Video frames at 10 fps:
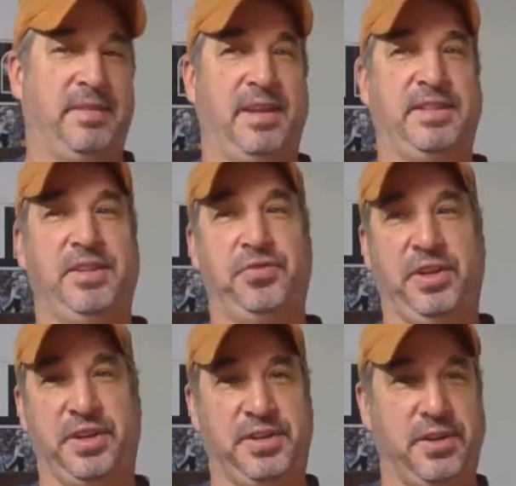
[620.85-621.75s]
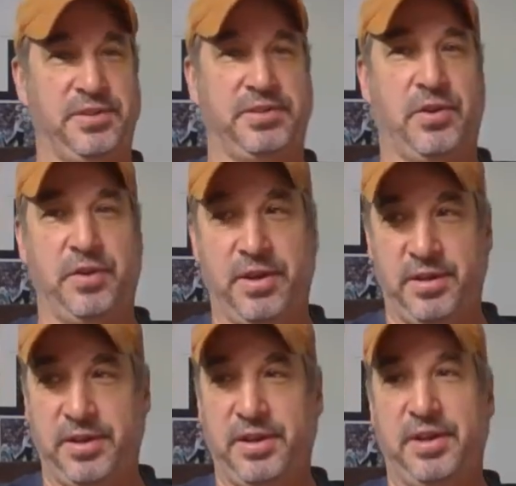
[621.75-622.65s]
If they see you drinking tons of
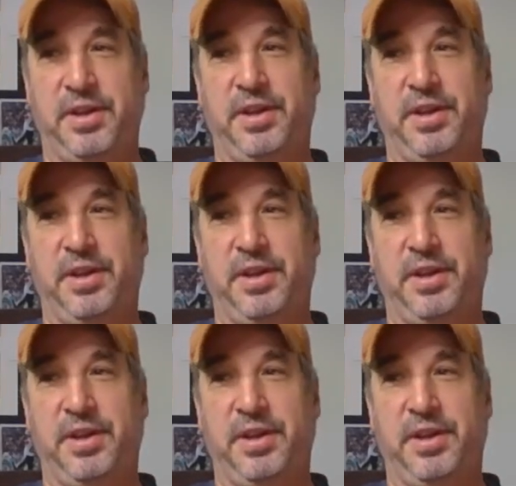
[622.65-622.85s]
soda,